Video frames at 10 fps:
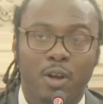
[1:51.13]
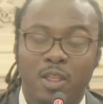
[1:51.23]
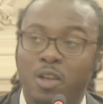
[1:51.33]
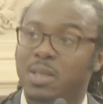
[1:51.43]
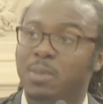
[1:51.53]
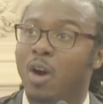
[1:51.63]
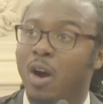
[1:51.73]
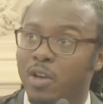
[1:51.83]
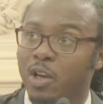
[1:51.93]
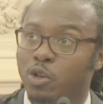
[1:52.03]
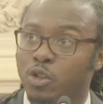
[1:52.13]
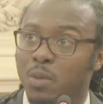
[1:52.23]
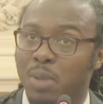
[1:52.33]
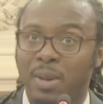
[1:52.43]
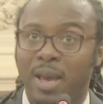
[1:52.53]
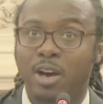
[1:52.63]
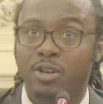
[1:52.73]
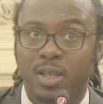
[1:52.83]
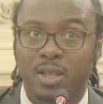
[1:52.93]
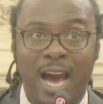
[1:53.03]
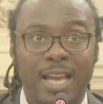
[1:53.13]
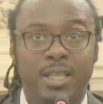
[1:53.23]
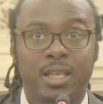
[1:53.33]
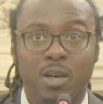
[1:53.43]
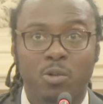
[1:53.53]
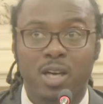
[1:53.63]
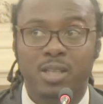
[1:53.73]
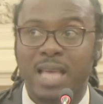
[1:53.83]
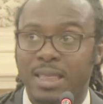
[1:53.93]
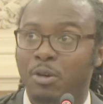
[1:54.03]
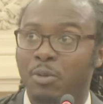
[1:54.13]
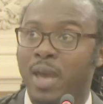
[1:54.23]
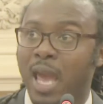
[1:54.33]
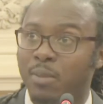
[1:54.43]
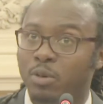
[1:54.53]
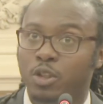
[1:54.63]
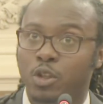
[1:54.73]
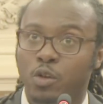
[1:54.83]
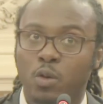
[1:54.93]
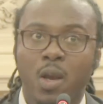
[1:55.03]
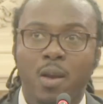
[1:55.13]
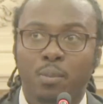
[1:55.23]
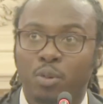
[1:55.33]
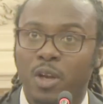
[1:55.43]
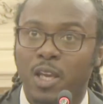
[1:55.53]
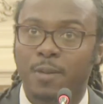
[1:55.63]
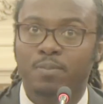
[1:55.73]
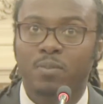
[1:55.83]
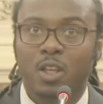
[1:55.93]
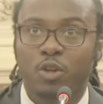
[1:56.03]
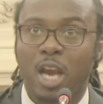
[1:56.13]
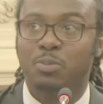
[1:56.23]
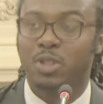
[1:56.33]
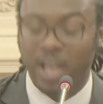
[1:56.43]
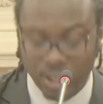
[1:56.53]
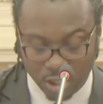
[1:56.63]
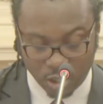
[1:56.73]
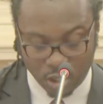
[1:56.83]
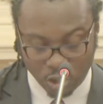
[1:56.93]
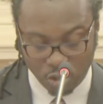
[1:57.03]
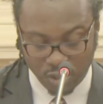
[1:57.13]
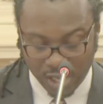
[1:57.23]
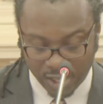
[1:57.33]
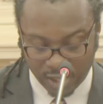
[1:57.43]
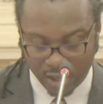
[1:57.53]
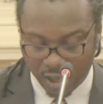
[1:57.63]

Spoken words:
the Zipcar vehicles to public housing. And the idea was that they would be able to bring transportation to those who needed it.